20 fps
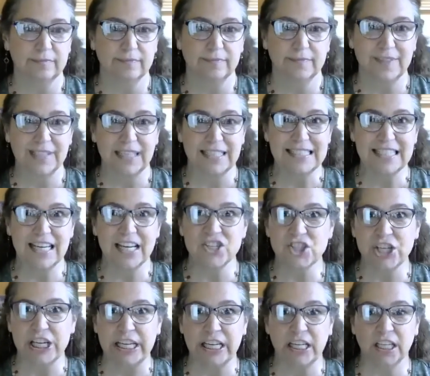
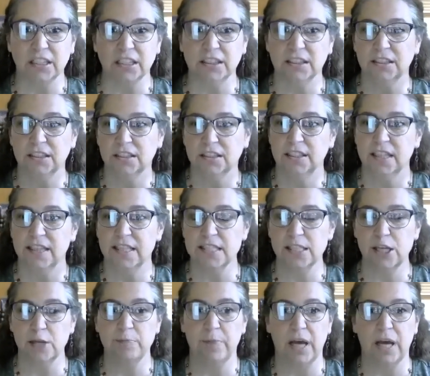touching the same
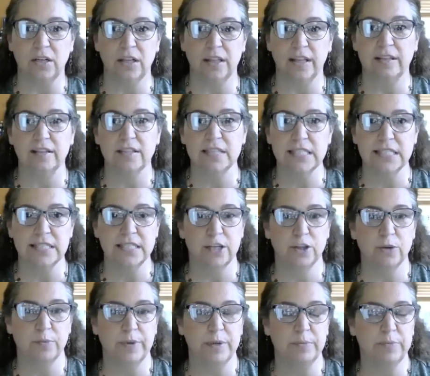bottle that 6 other
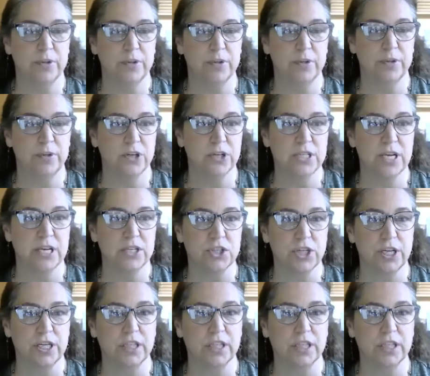people are touching.